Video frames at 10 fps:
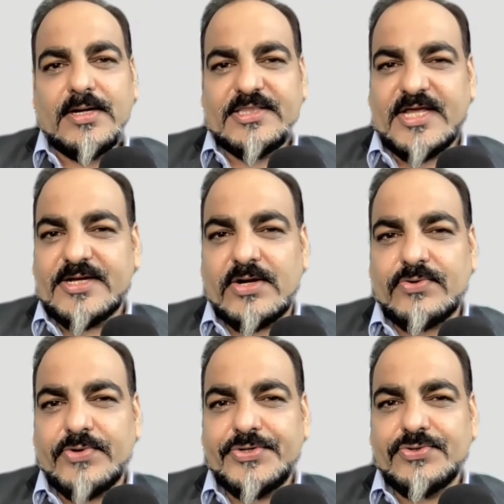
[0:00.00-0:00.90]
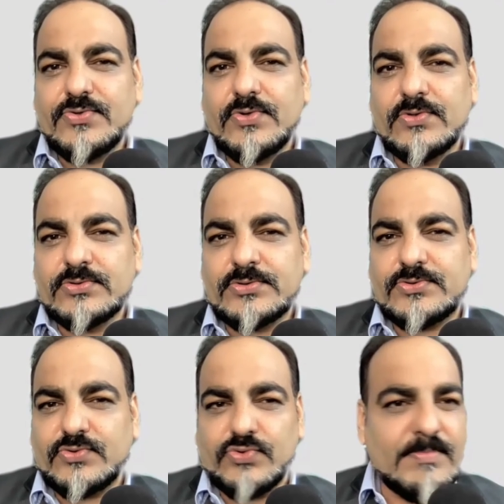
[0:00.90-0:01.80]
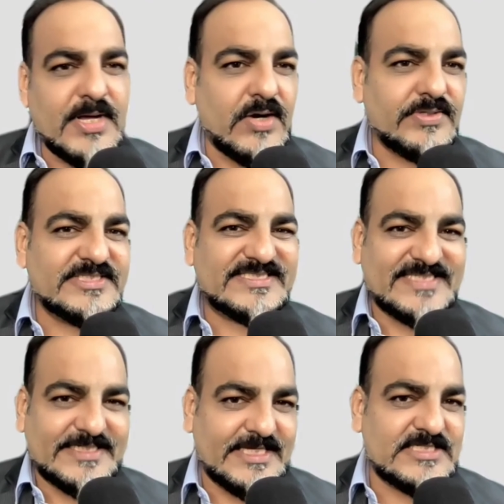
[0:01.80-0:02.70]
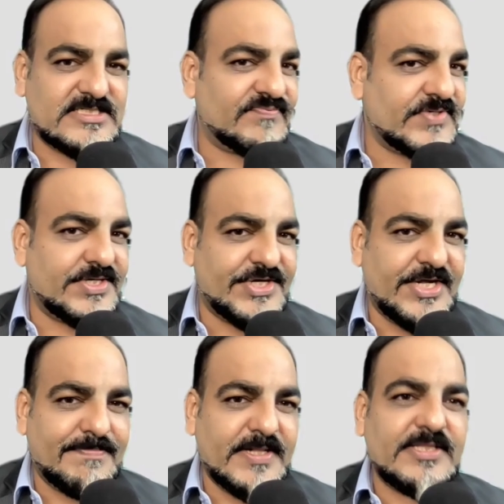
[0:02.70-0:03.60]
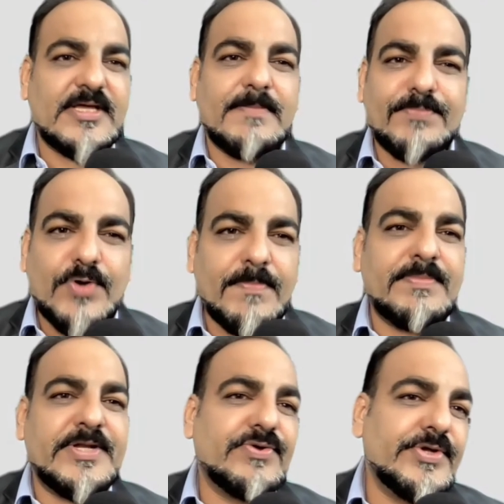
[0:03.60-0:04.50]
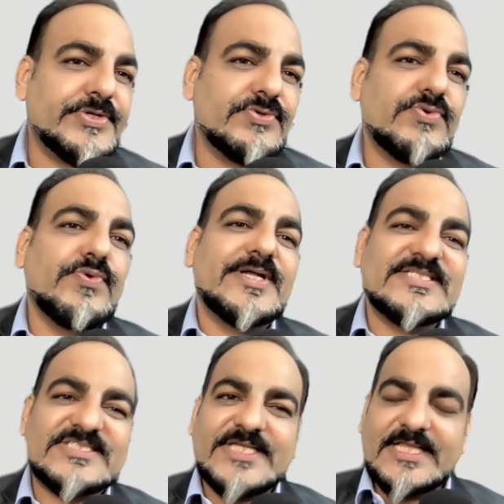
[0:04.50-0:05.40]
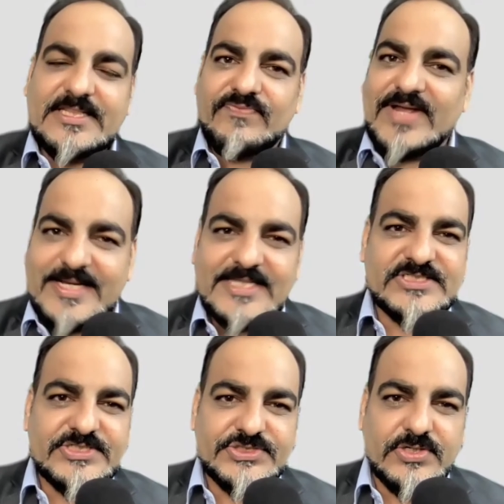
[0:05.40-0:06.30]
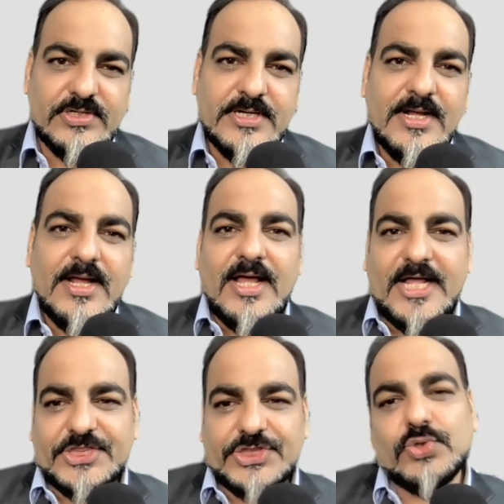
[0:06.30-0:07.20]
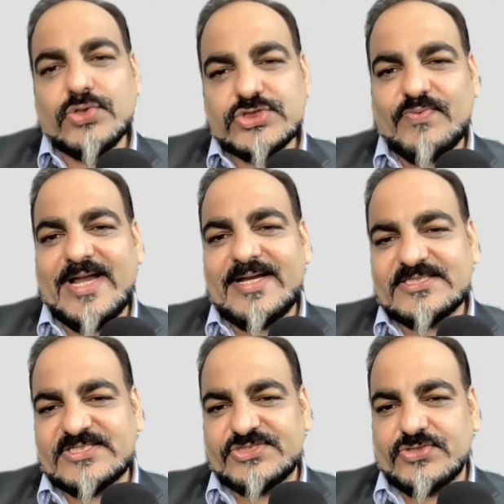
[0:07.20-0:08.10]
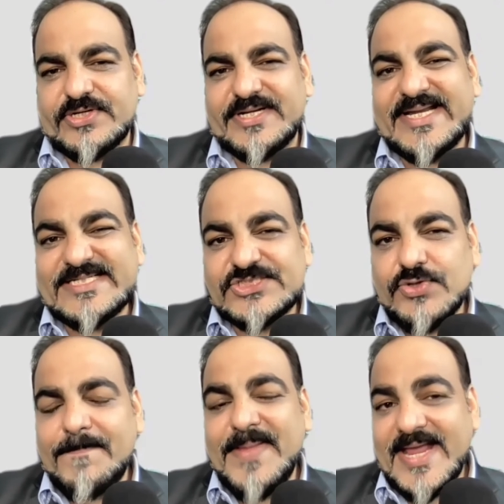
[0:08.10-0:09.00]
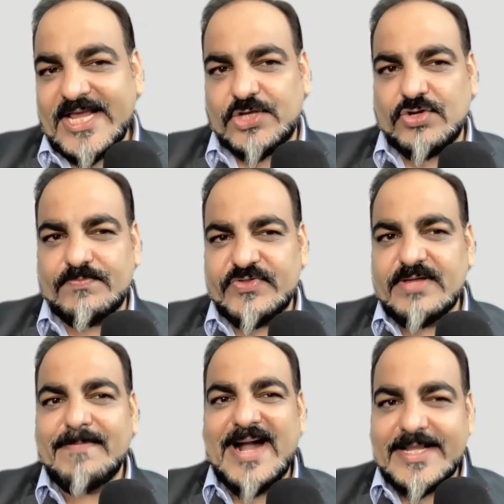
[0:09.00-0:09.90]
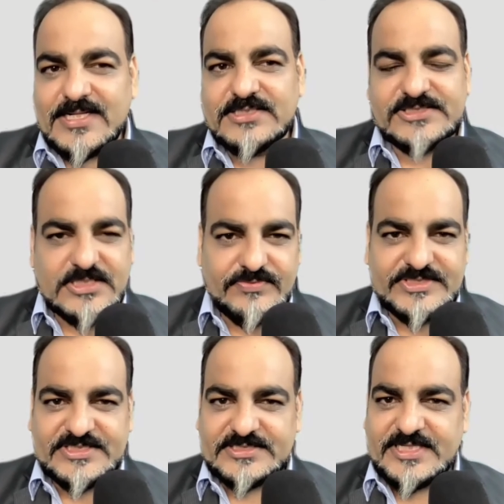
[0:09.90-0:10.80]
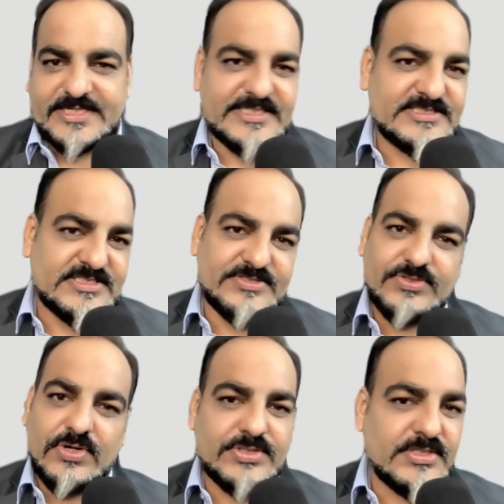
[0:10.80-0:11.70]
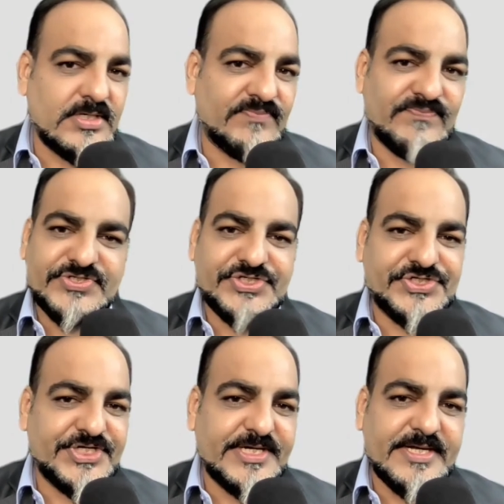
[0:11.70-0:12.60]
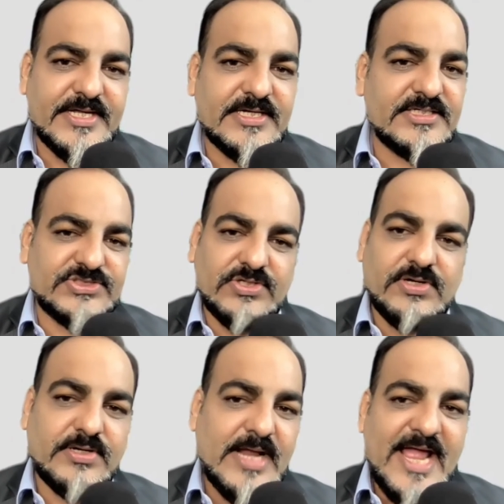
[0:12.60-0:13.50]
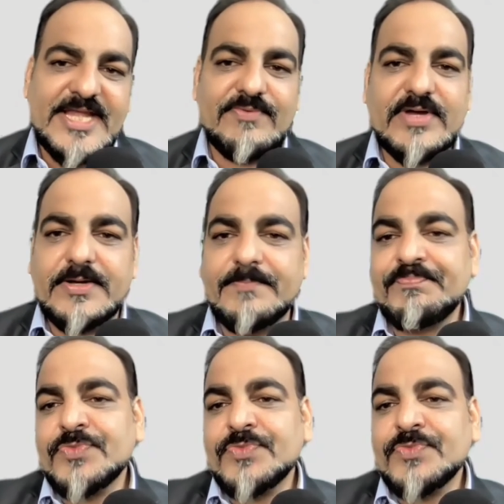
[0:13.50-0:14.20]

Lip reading: They are not going to go to roam around in cities after treatment. They are probably going to go and stay in the wellness resort. And those wellness resort needs to be equipped with the medical services, at least a doctor, physician, nurse, or anyone